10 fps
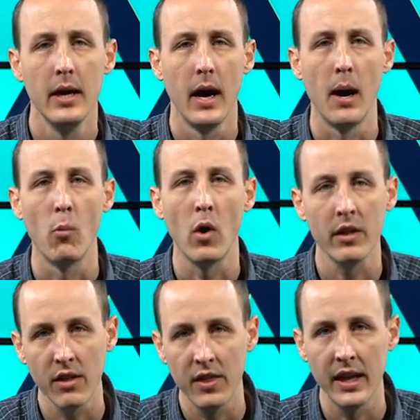Um, one
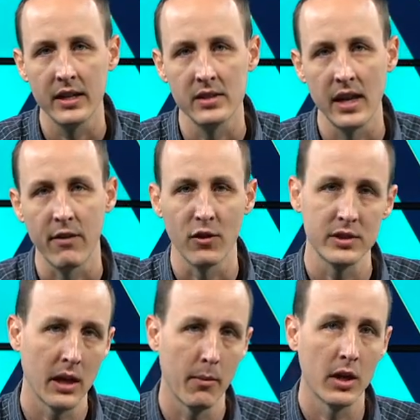of the things that,
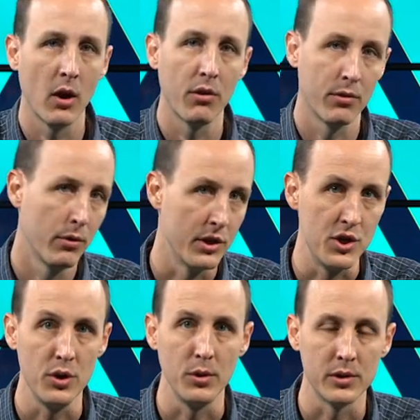first thing I'm going to go through the
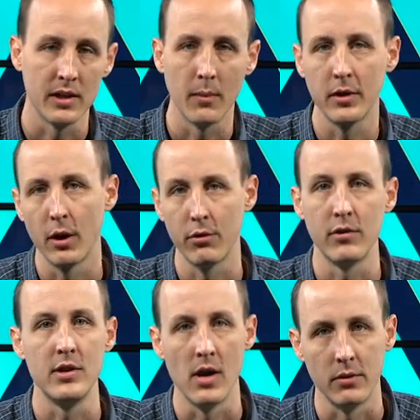do's and then I'm going to go through
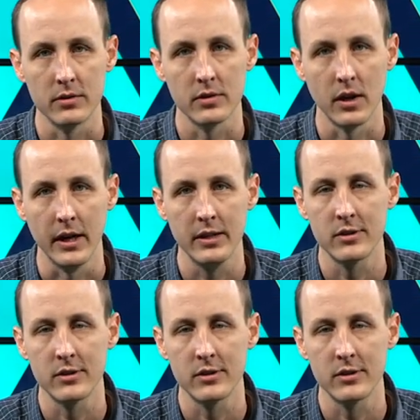the don'ts, all right?